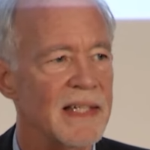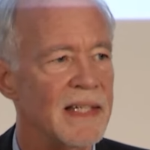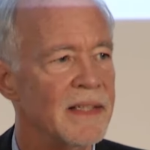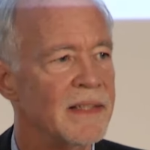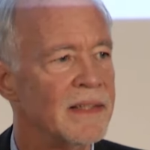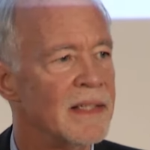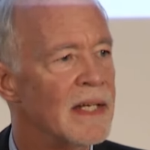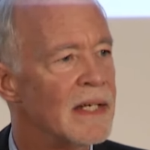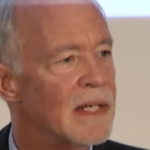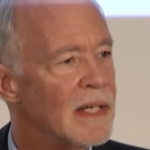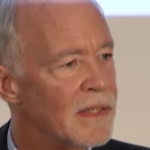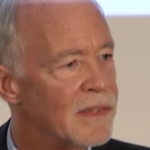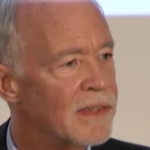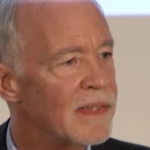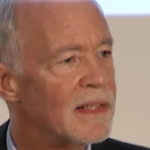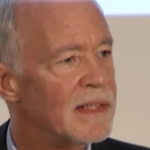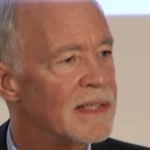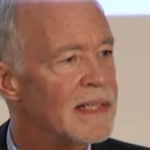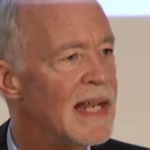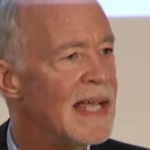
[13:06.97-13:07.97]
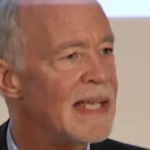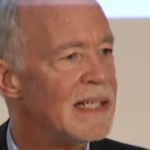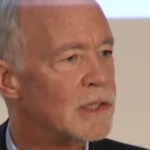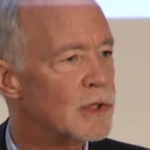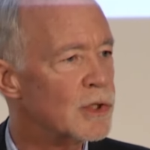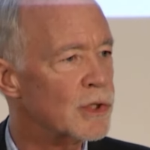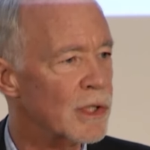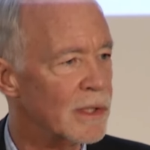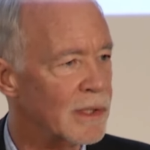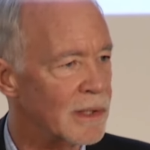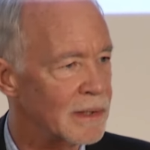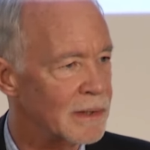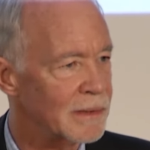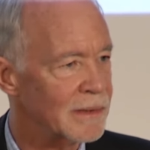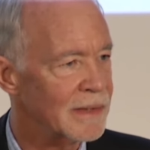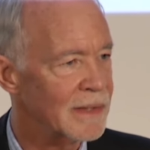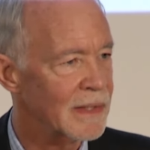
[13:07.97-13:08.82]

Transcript: in the nature